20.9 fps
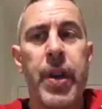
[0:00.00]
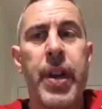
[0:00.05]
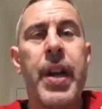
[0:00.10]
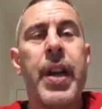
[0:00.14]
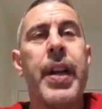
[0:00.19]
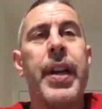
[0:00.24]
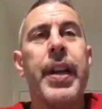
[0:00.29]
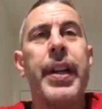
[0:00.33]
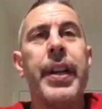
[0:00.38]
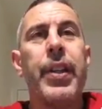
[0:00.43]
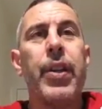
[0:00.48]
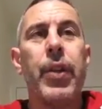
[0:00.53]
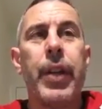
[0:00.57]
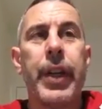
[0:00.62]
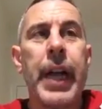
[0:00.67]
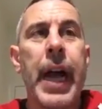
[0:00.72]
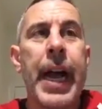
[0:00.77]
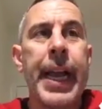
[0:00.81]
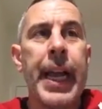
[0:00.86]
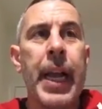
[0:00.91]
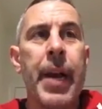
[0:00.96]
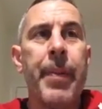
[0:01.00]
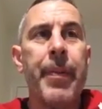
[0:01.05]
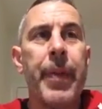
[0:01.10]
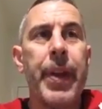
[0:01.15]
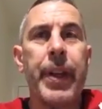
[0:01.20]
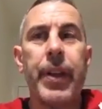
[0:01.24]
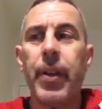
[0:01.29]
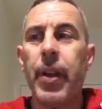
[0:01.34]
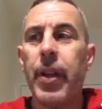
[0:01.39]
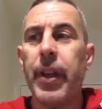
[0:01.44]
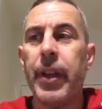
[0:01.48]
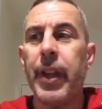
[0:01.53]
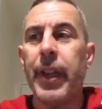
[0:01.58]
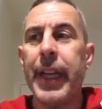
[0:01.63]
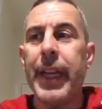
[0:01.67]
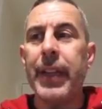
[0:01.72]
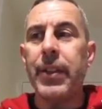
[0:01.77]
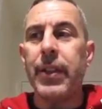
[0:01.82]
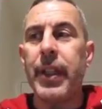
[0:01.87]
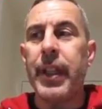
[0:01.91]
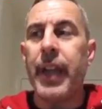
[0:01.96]
Like I am. Like the last thing I
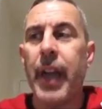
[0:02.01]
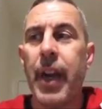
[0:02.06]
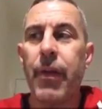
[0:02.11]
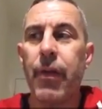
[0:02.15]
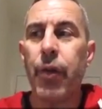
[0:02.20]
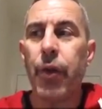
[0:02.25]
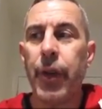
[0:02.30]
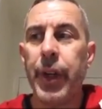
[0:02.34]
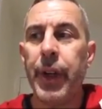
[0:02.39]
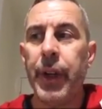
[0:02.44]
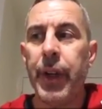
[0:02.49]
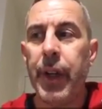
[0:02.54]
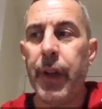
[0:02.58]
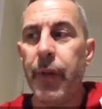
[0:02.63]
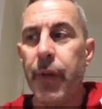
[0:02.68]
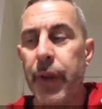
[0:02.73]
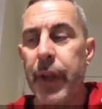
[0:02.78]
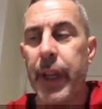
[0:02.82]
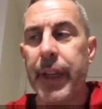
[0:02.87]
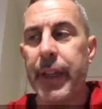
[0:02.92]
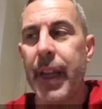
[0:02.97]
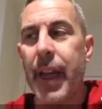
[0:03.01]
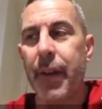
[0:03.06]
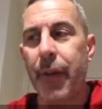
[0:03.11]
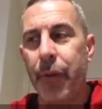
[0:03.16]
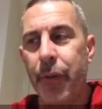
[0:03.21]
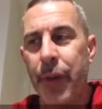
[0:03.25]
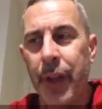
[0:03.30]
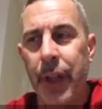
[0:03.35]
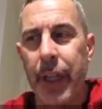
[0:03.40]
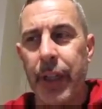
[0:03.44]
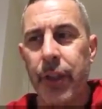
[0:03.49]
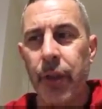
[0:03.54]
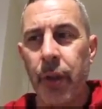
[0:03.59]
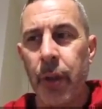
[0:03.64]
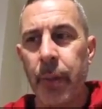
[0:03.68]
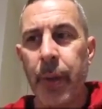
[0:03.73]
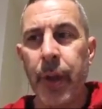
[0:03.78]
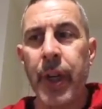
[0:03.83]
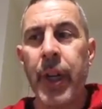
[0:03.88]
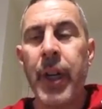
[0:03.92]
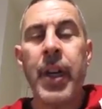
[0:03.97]
really not feel like doing, but
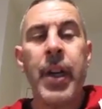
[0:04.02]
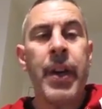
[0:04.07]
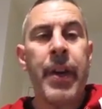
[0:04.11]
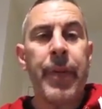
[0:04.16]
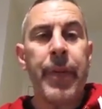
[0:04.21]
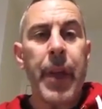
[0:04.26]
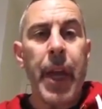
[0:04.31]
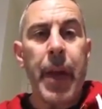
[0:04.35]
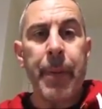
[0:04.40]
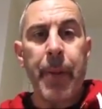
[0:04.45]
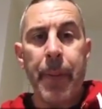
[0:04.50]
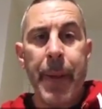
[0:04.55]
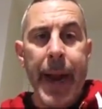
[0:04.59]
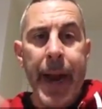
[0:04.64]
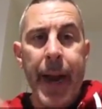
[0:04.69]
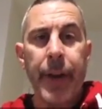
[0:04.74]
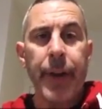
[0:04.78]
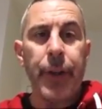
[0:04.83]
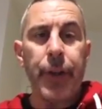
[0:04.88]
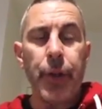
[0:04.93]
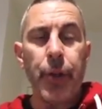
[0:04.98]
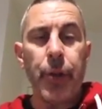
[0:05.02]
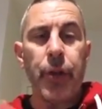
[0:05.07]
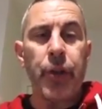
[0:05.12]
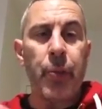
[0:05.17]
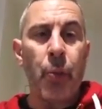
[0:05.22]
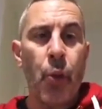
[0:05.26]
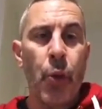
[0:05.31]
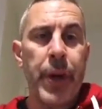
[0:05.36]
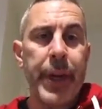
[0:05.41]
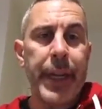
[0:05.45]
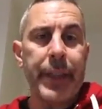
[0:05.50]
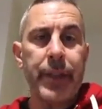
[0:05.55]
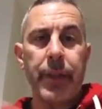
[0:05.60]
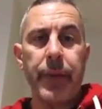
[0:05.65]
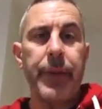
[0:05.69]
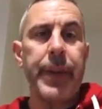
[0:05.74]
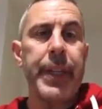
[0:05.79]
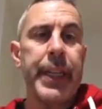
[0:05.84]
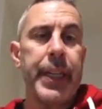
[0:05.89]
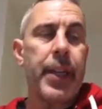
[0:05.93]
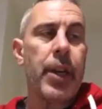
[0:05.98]
am prepared to do this morning is a
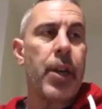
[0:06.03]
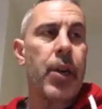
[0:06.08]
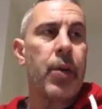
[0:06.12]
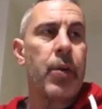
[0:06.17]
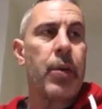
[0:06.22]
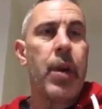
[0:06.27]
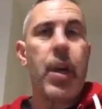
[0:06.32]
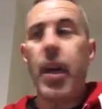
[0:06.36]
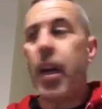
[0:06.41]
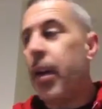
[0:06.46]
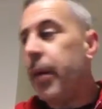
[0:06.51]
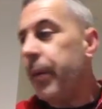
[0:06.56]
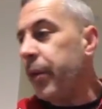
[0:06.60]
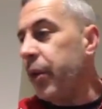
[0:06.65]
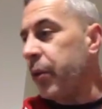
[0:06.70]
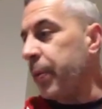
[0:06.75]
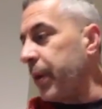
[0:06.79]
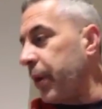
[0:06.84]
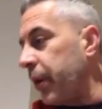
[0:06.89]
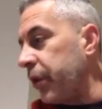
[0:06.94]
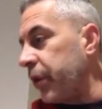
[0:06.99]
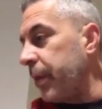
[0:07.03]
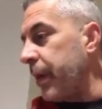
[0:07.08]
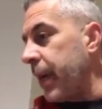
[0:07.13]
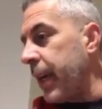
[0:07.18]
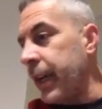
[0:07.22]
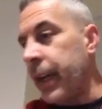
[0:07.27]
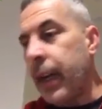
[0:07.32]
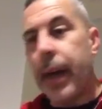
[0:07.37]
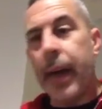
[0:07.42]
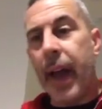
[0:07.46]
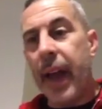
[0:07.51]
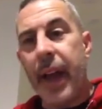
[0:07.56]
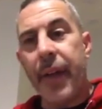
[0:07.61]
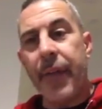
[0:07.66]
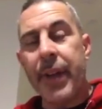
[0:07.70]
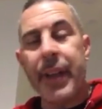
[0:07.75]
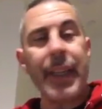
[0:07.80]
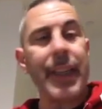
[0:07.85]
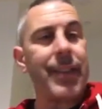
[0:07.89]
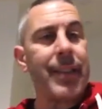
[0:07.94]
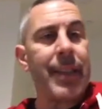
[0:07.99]
video. Just because of my everything's not
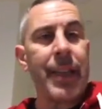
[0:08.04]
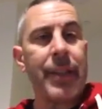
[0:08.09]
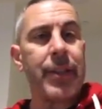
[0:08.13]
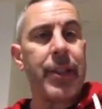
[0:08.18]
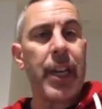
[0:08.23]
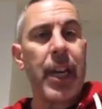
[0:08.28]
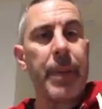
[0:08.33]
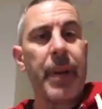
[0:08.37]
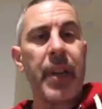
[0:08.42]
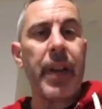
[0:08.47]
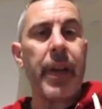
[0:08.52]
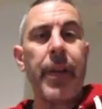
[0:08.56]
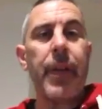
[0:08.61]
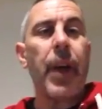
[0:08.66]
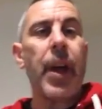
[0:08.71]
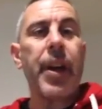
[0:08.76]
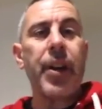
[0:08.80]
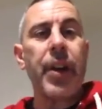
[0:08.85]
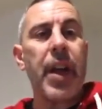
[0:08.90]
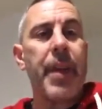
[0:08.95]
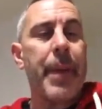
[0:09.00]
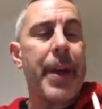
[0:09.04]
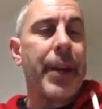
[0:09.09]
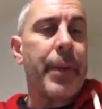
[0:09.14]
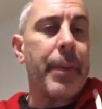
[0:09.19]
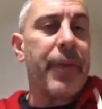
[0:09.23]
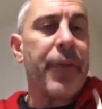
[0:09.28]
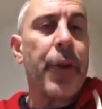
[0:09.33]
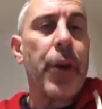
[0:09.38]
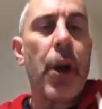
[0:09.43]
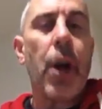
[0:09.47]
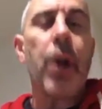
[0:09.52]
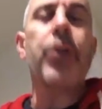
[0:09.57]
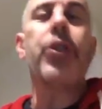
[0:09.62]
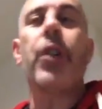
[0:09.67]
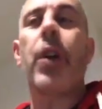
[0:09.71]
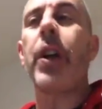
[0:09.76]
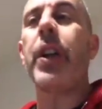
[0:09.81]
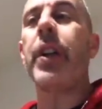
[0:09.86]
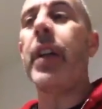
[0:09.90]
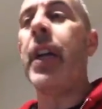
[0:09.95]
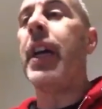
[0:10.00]
set up. I don't have my.
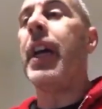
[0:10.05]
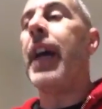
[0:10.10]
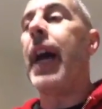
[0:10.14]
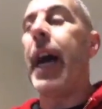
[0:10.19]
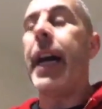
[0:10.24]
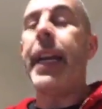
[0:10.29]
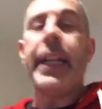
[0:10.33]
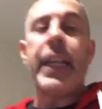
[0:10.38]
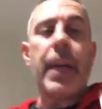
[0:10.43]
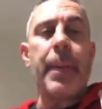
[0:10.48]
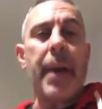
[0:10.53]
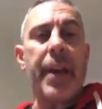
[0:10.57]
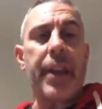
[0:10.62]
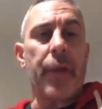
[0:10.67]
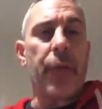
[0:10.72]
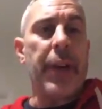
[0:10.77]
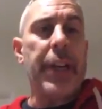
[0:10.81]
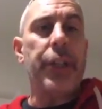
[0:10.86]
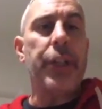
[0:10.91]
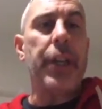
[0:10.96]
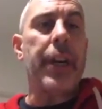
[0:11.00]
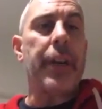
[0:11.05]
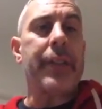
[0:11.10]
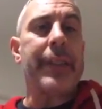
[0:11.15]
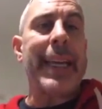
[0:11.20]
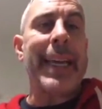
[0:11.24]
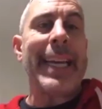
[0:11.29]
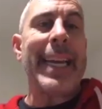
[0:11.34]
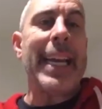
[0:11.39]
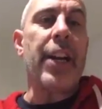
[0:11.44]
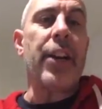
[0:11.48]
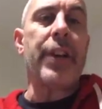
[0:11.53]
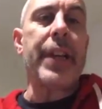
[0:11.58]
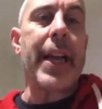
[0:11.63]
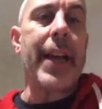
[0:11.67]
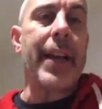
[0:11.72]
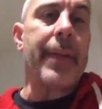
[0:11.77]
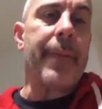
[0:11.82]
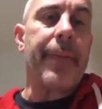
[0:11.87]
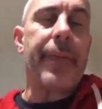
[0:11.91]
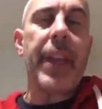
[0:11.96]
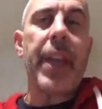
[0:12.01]
I didn't get my 3 chairs down here yet. They
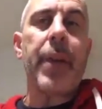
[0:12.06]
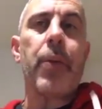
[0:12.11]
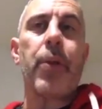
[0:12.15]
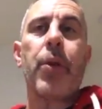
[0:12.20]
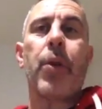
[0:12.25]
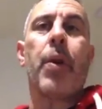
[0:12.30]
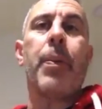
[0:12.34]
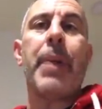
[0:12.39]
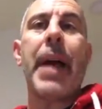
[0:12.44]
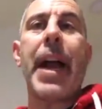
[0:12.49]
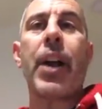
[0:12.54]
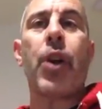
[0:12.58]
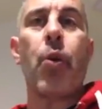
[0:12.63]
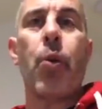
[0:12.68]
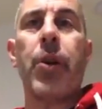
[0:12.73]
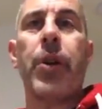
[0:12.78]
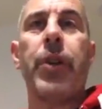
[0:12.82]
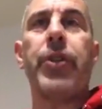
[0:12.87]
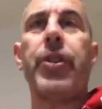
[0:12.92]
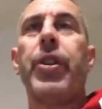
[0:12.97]
were on back order too.